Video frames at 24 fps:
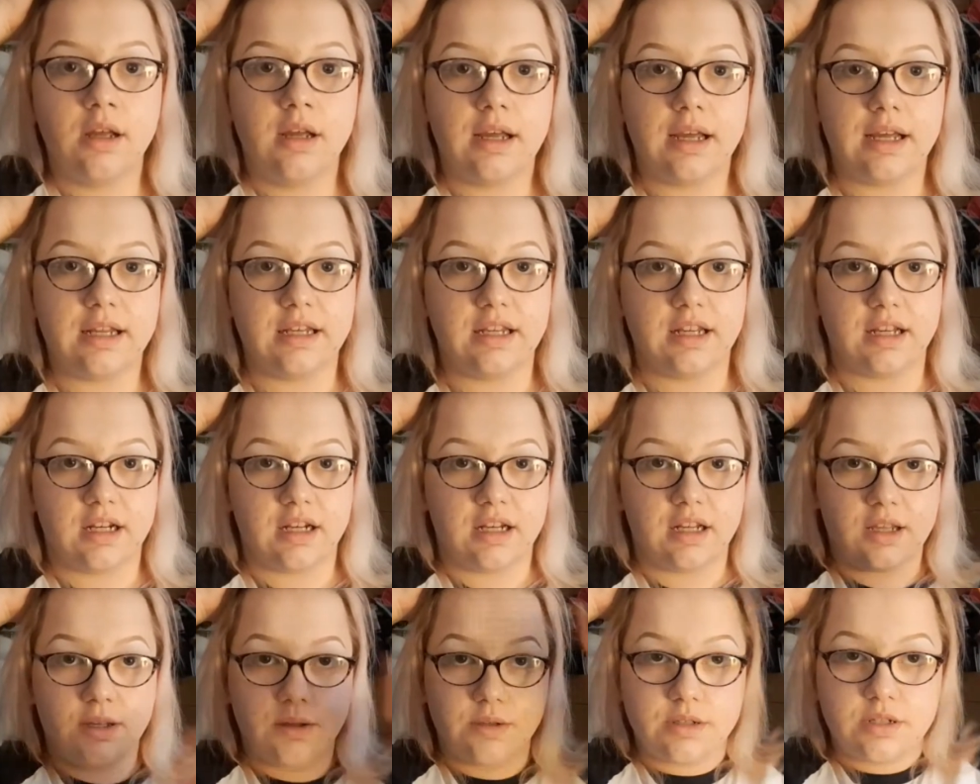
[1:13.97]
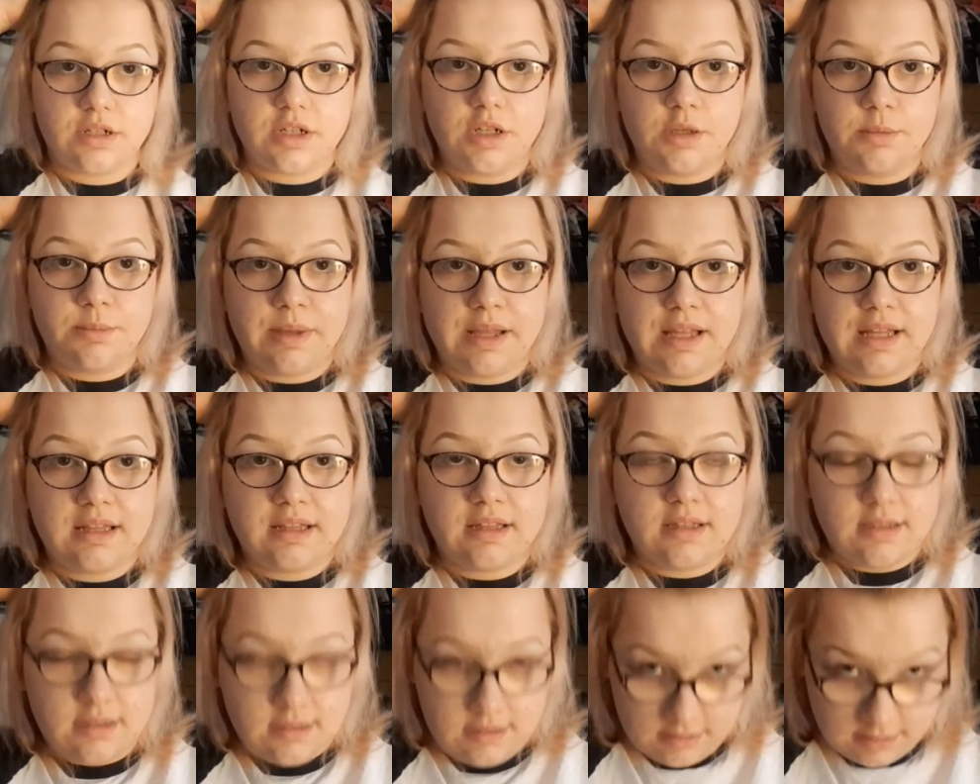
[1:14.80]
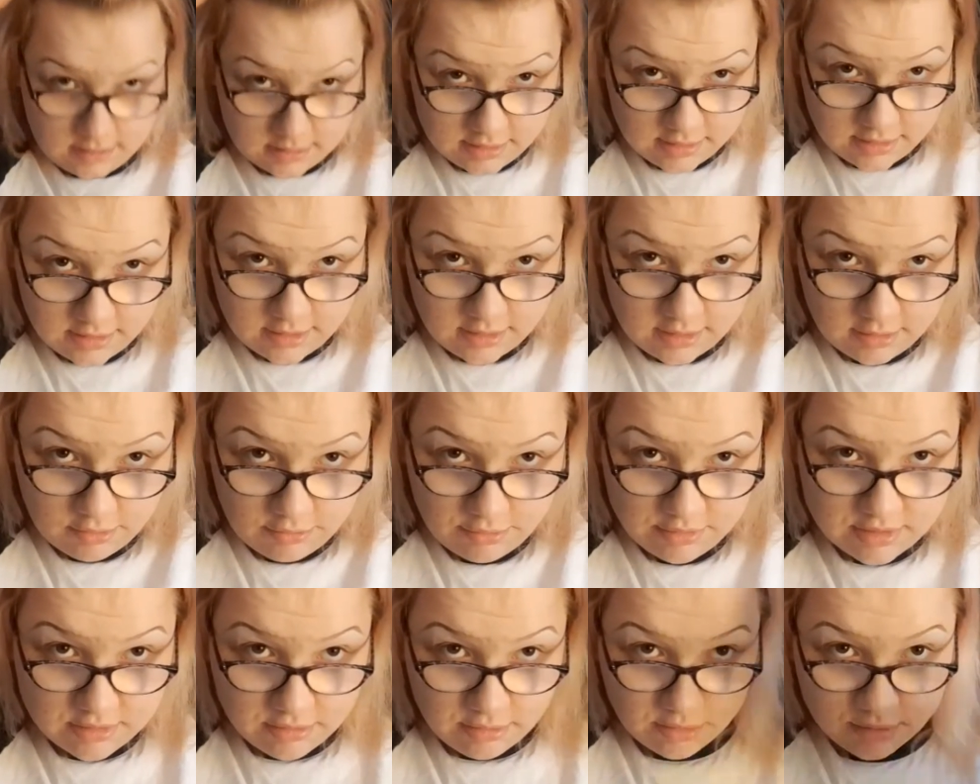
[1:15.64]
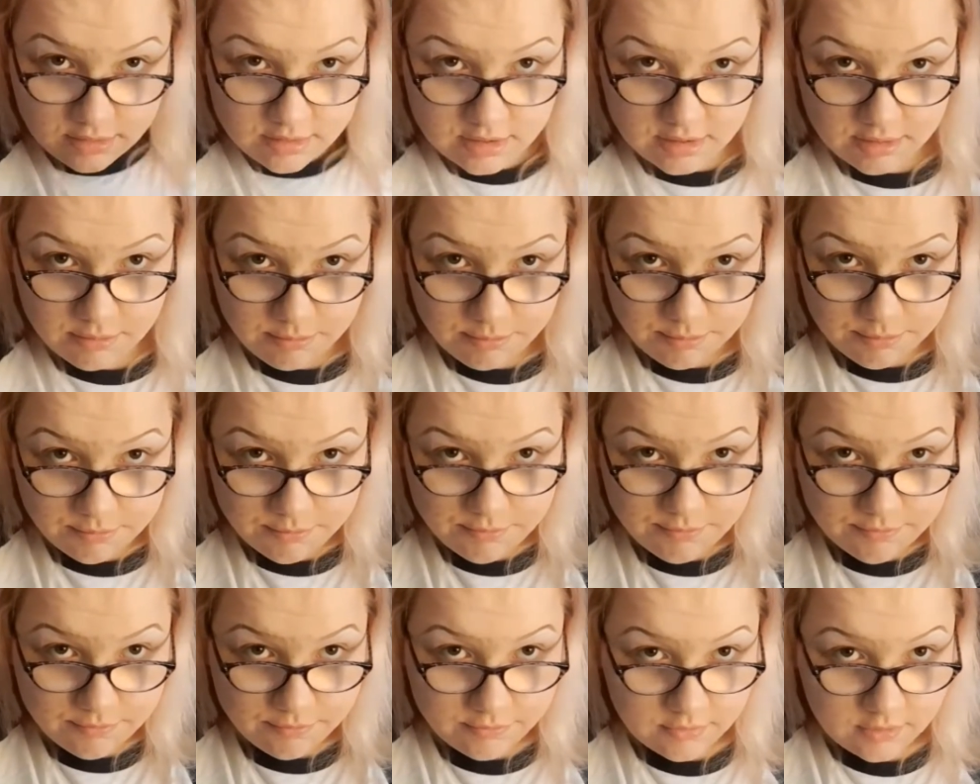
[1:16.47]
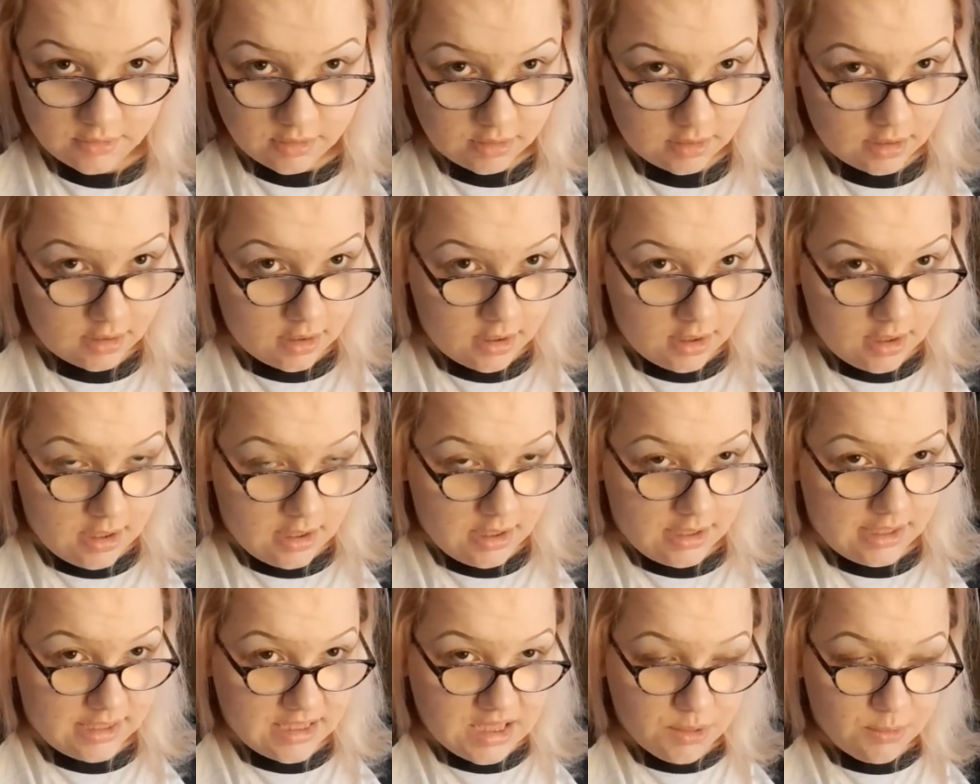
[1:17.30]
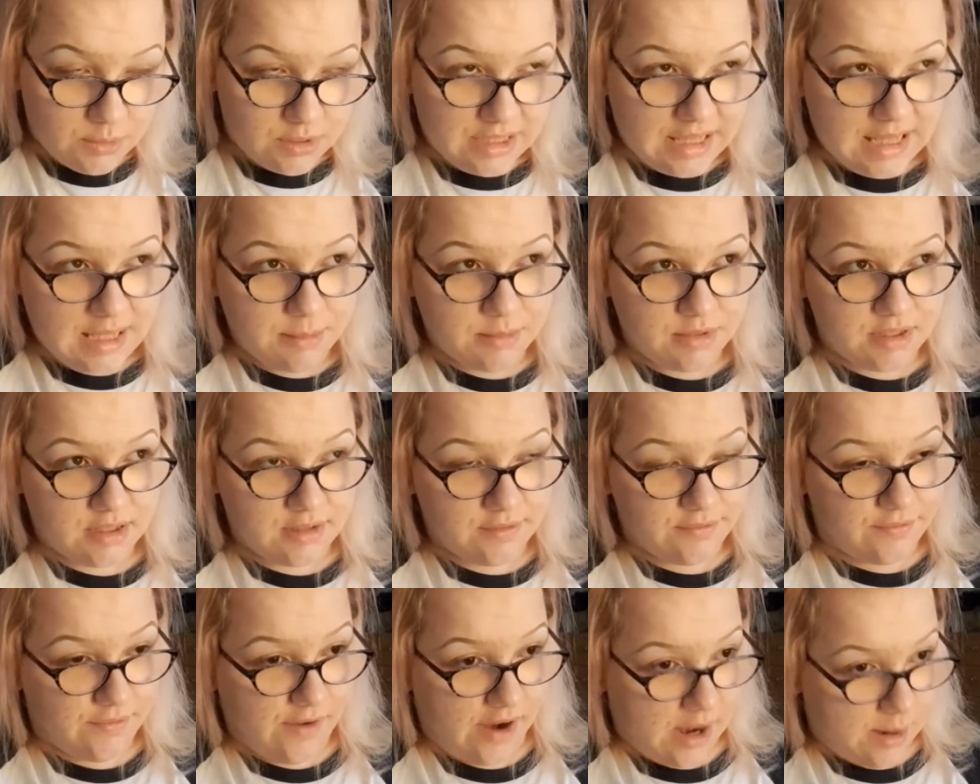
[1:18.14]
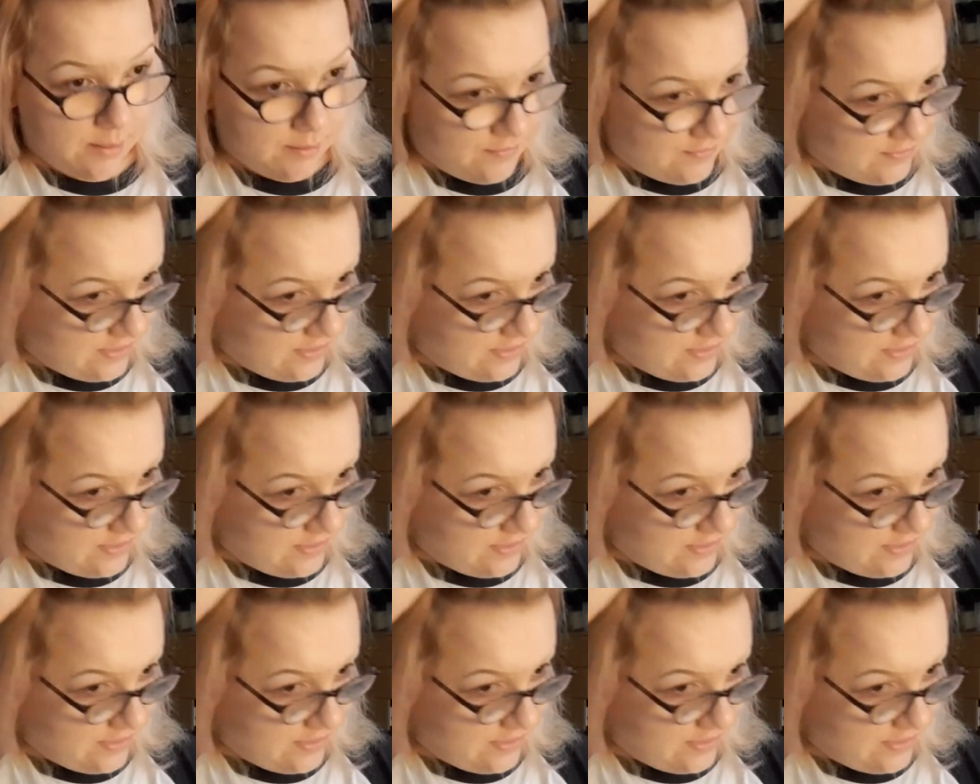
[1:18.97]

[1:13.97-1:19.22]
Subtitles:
And you're going to use two pins, so you're going to crisscross them. And you want to keep to the frame for